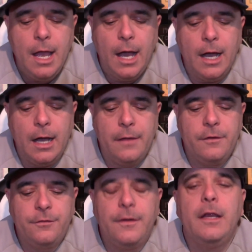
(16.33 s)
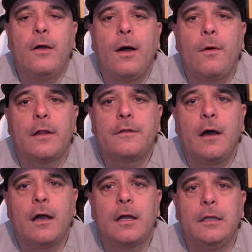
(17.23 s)
In this video, I want to
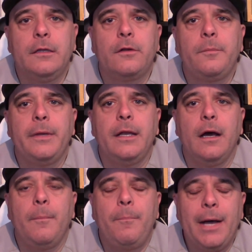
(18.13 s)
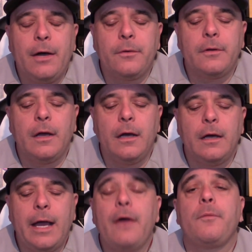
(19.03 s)
talk a little bit about
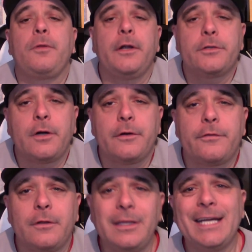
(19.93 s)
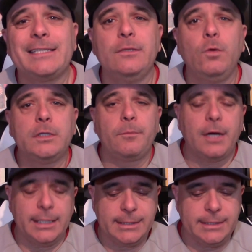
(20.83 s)
how the players are selected, what the
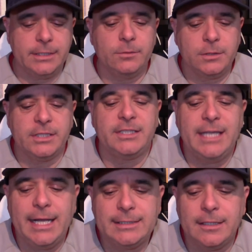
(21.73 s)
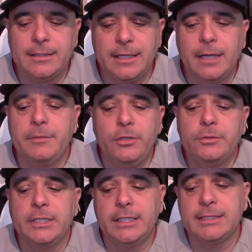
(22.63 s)
process is, what the stats are that I'm
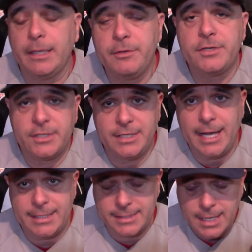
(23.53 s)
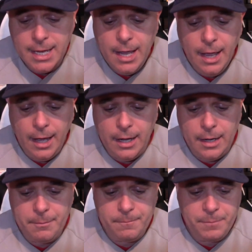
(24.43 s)
using, because I'm using stats.
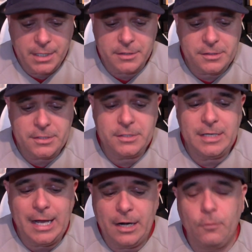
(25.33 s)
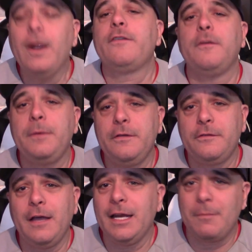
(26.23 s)
Because this is not a recipe
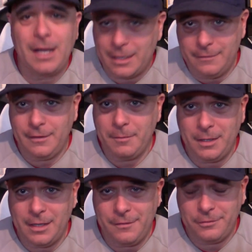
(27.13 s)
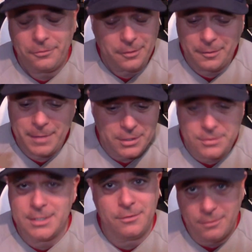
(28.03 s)
site, I'm not going to tell you my life story or make you
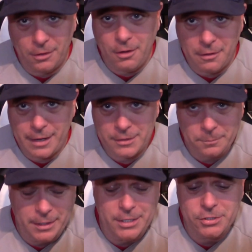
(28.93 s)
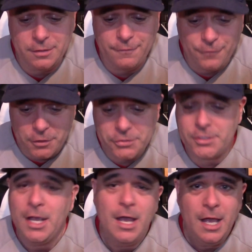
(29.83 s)
sit through the long explanation.
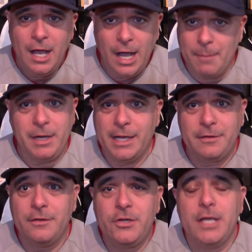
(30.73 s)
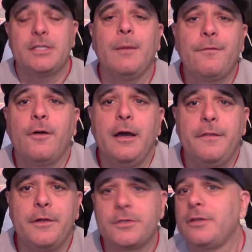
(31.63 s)
First, I'm going to get to the chase up front.
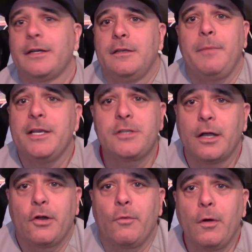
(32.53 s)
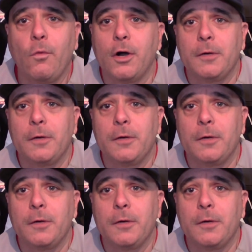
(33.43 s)
They're selected based on career WAR.